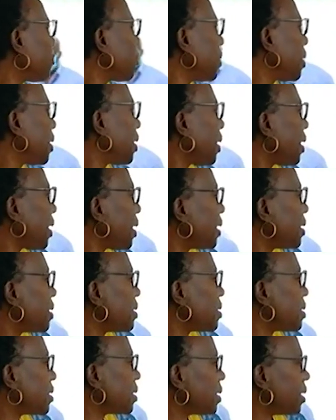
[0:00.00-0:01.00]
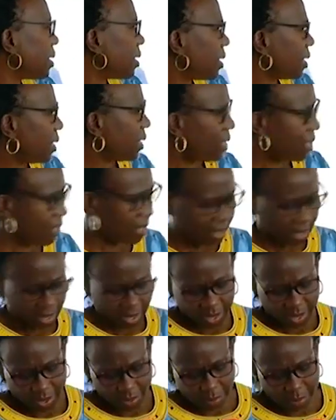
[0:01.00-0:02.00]
and
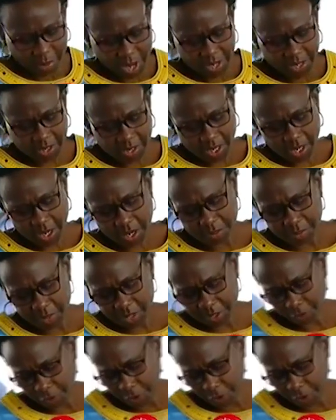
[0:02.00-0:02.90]
my teams from